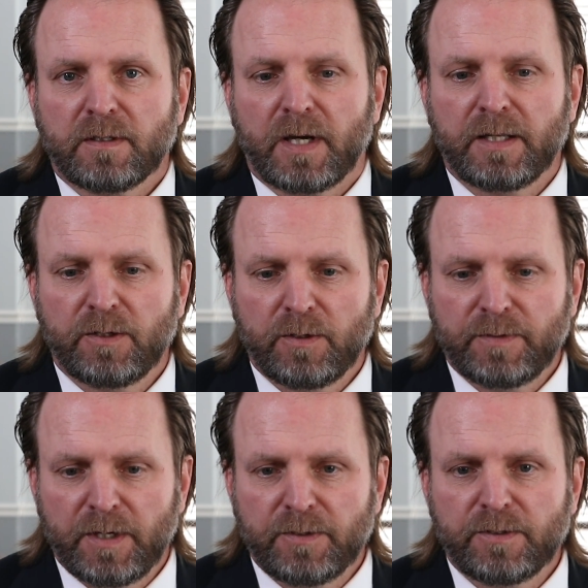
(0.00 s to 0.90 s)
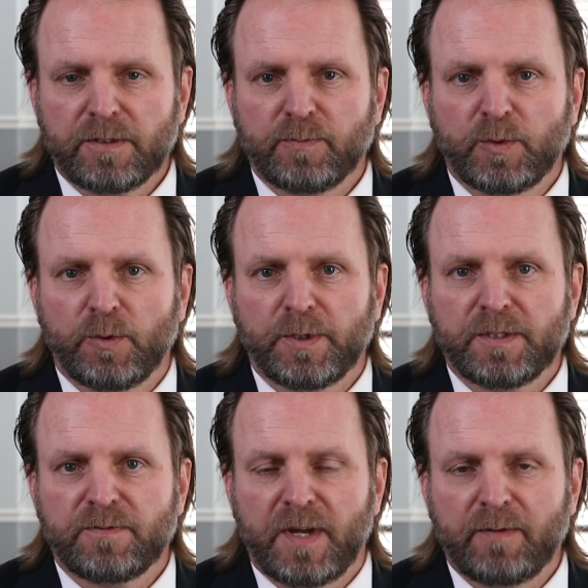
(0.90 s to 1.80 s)
I know of other
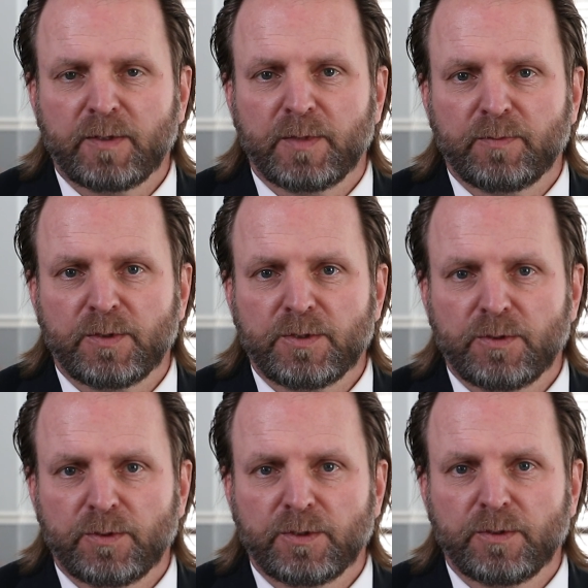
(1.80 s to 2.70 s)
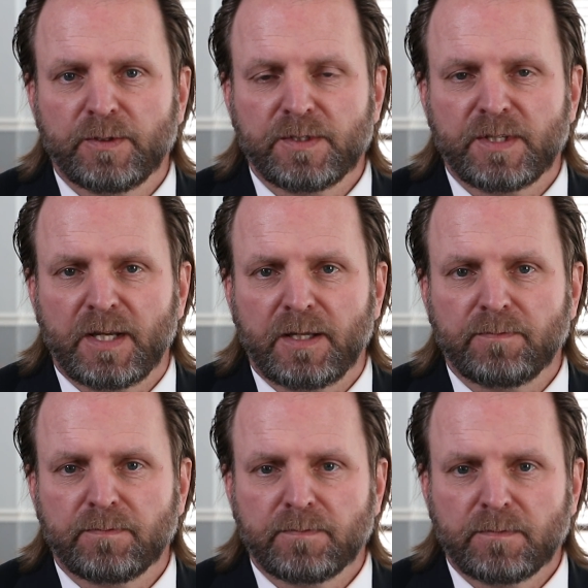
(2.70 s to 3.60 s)
employees, family members who are doing the same.
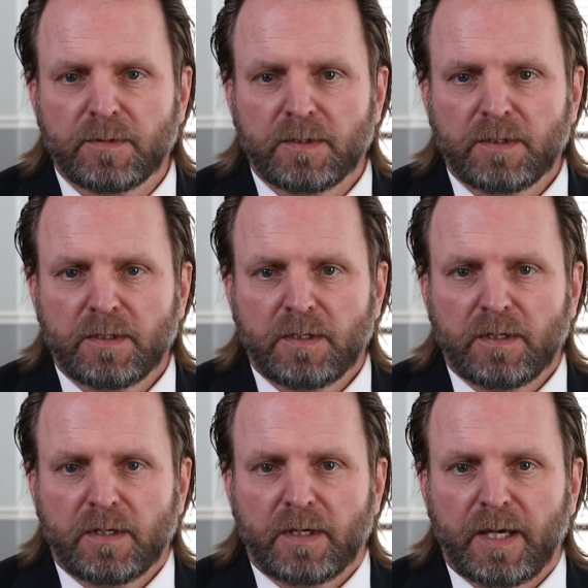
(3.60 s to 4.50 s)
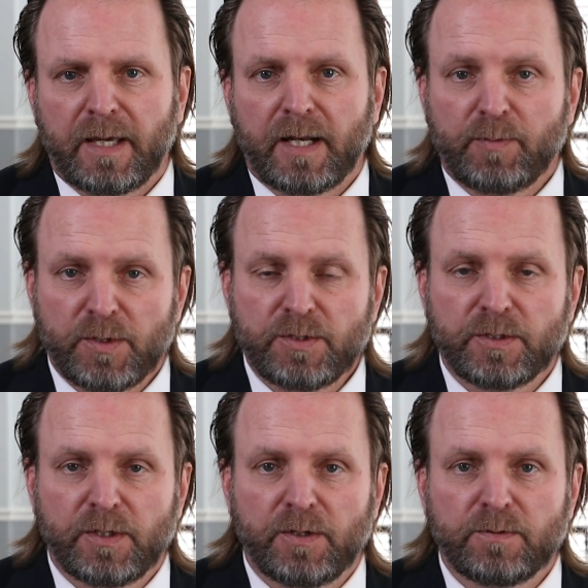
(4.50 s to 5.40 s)
And I personally
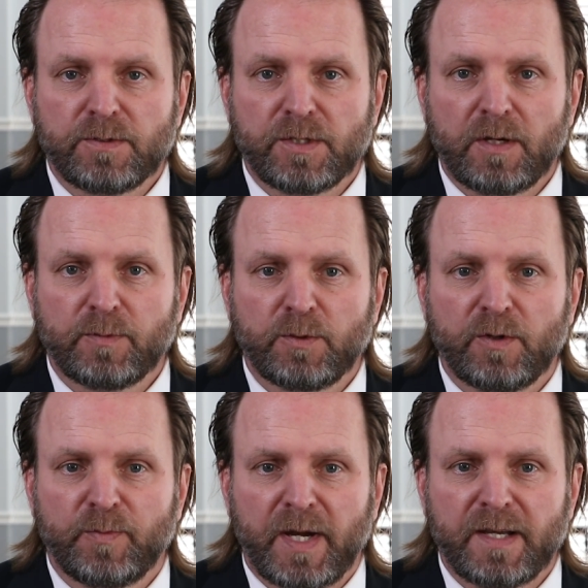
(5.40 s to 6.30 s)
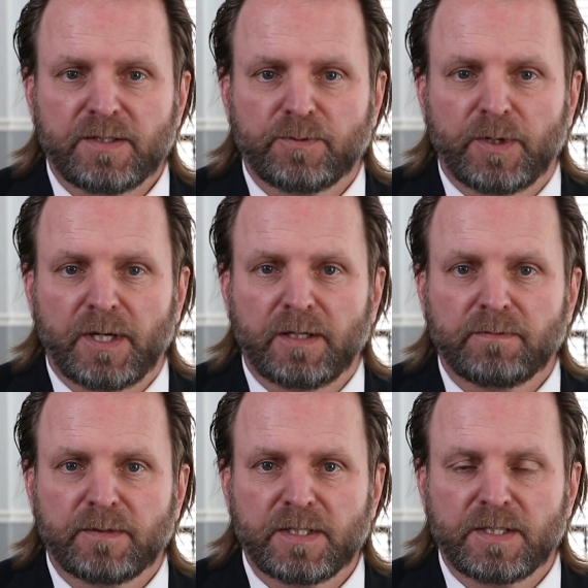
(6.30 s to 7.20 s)
know some who have passed away,
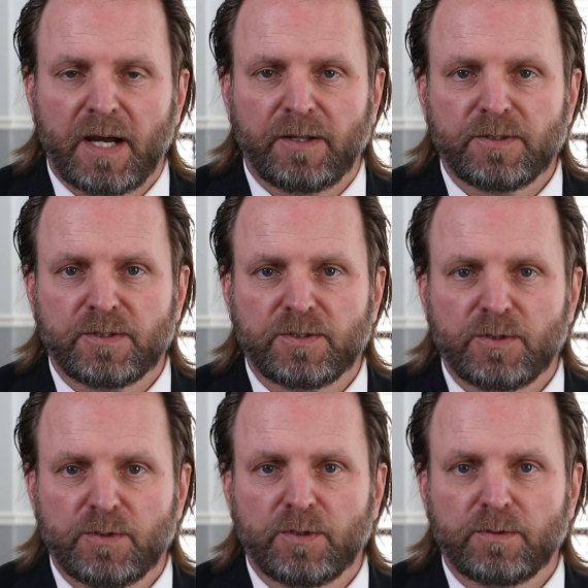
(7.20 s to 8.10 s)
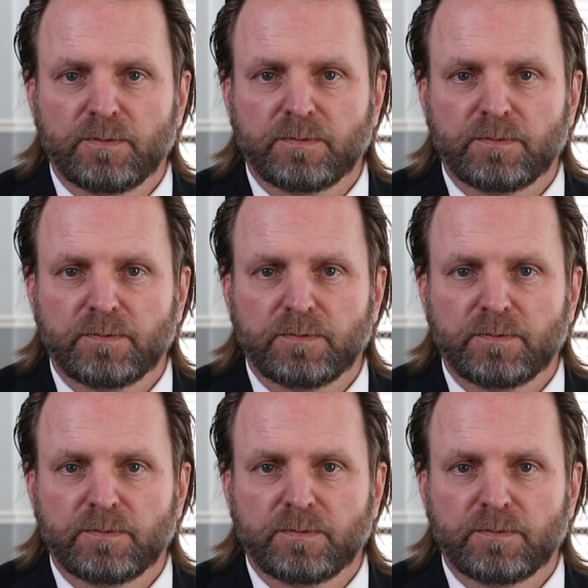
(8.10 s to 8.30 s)
as doubtless as you do.